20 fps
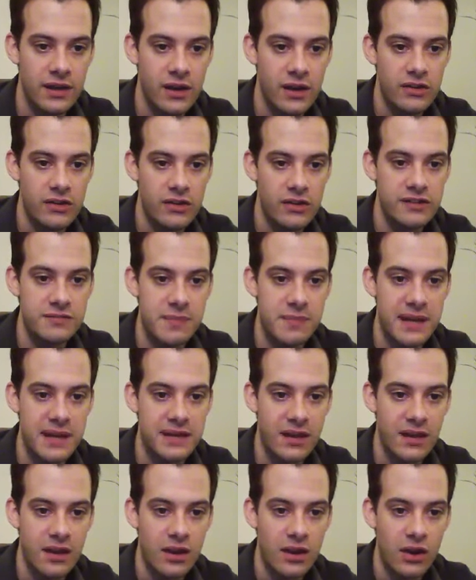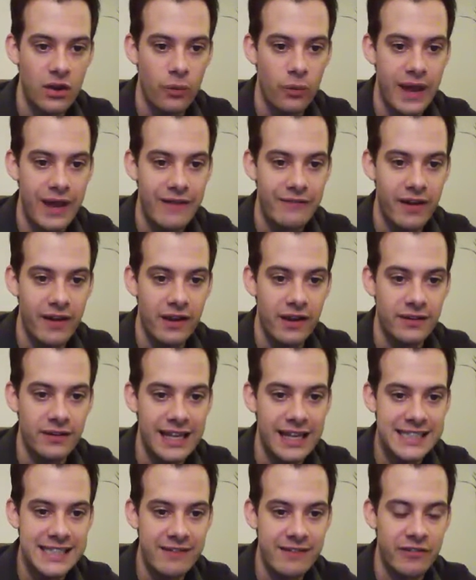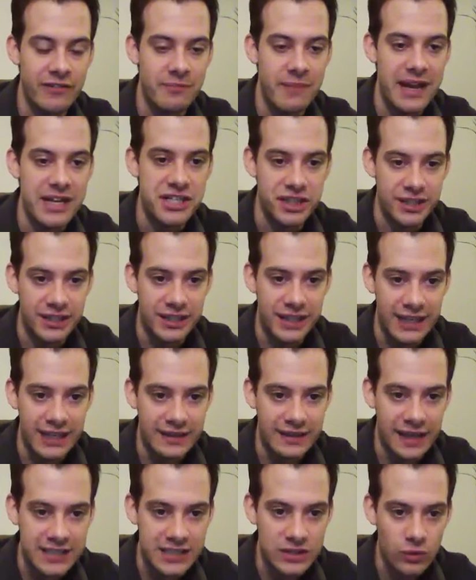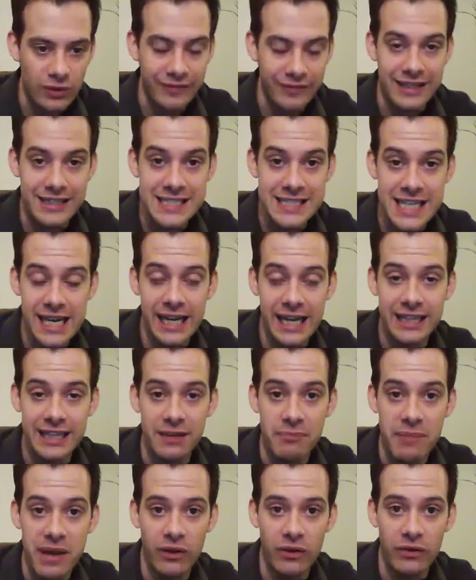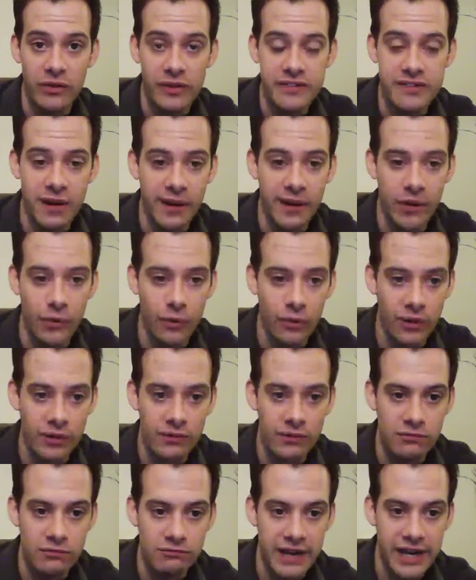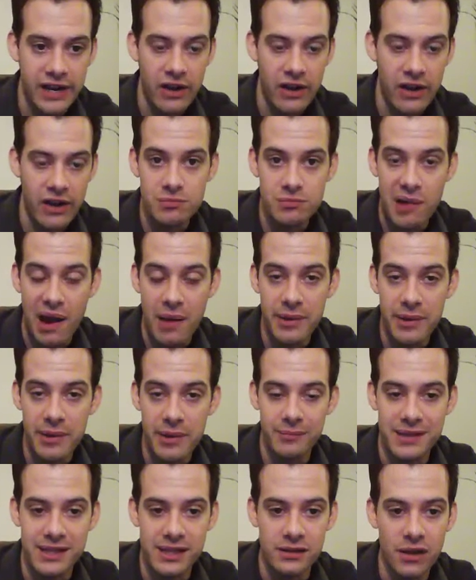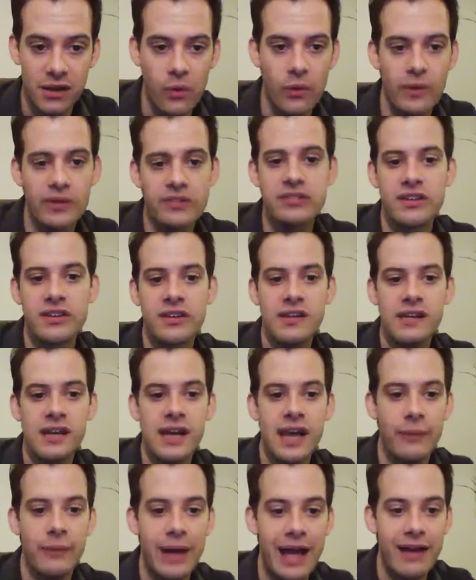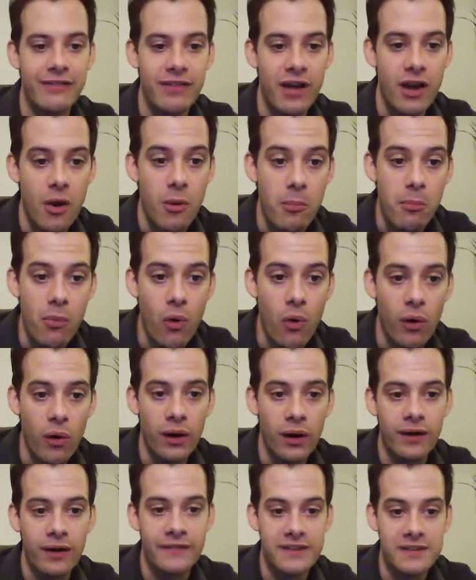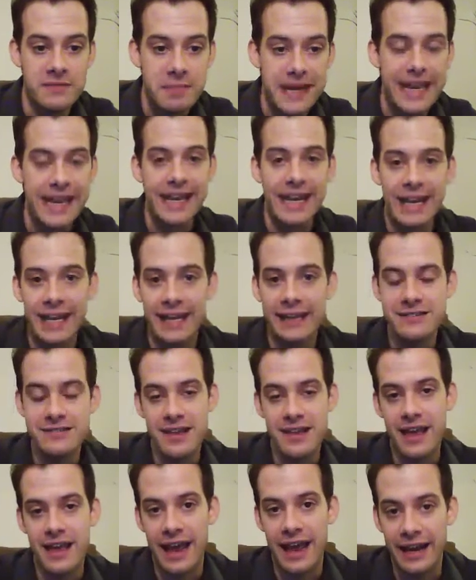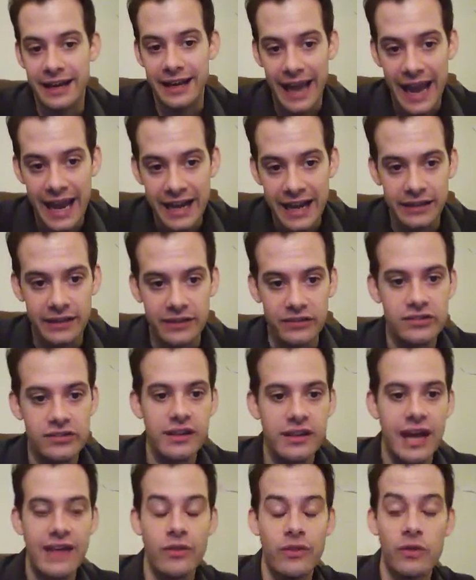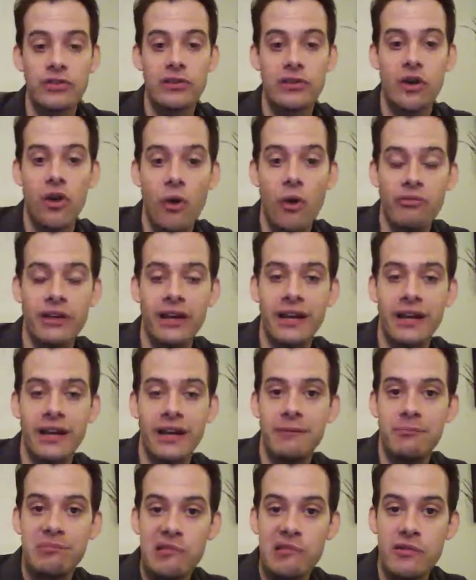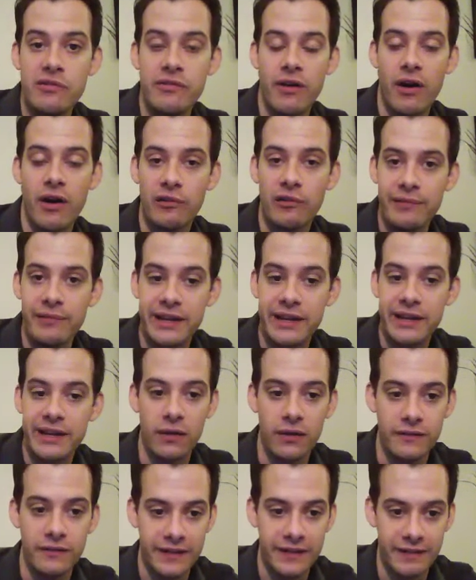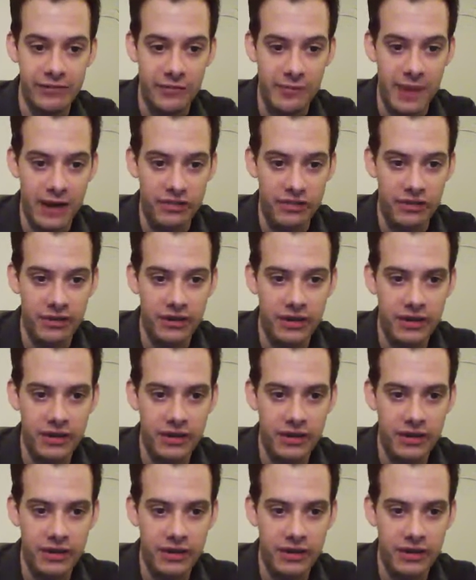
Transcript: So this means we have less information that's sort of sitting in the middle, this area where recall is probably going to be the lowest, and we have more of these beginnings and endings, and those are hopefully going to improve our recall of the information.